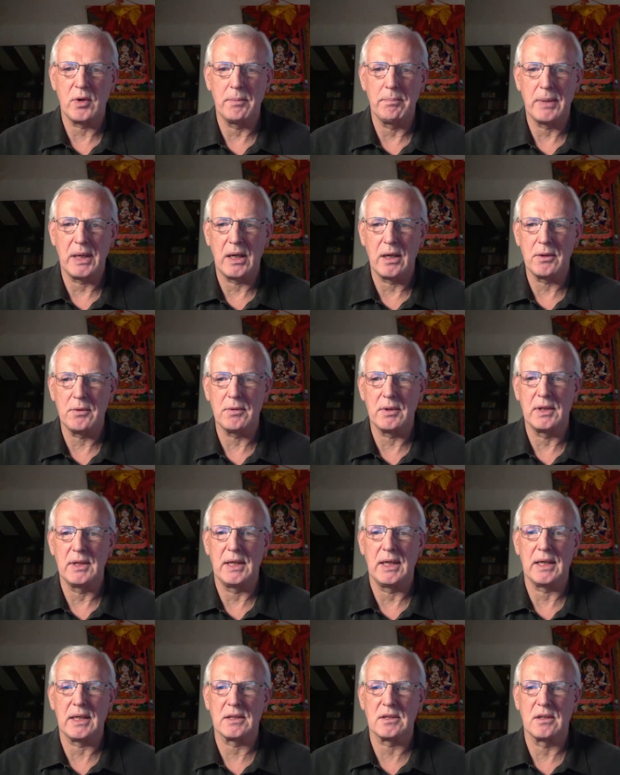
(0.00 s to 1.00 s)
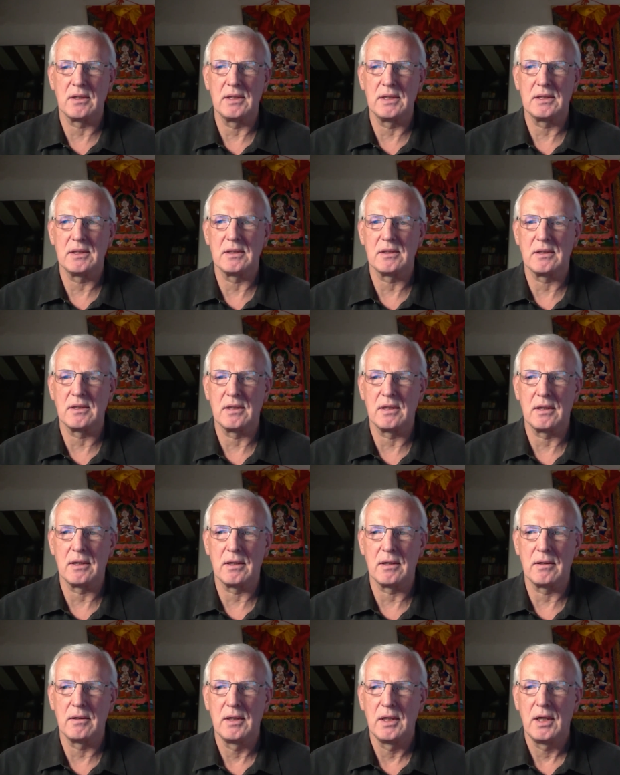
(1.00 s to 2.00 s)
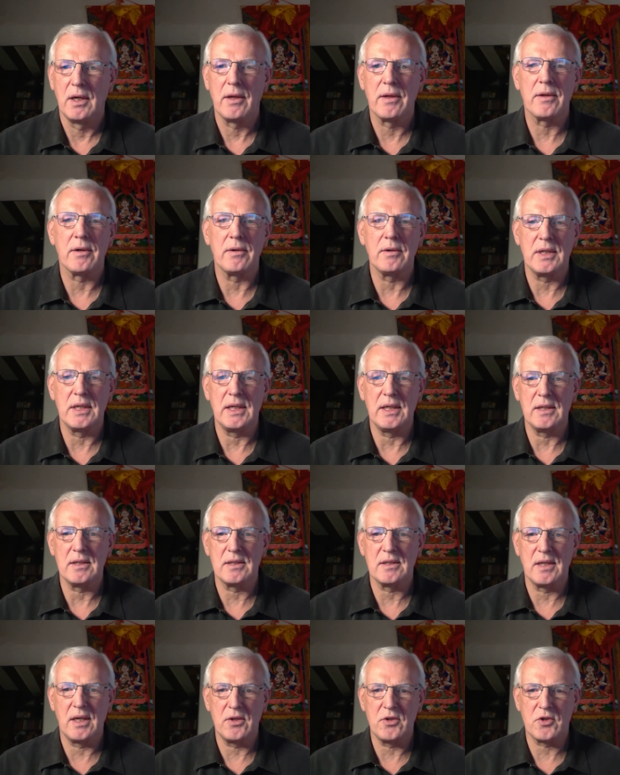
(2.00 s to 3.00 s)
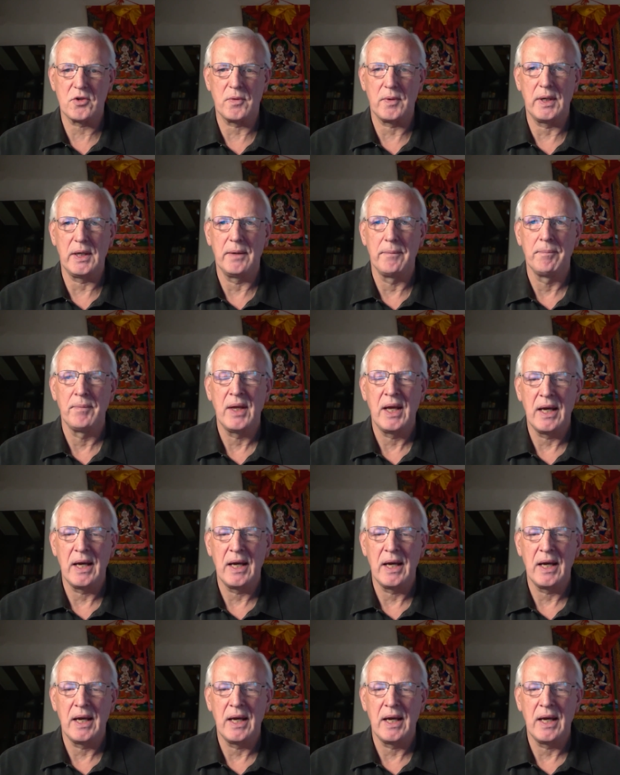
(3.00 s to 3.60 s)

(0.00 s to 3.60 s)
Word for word: Bhadra text. So this is a thirteenth century.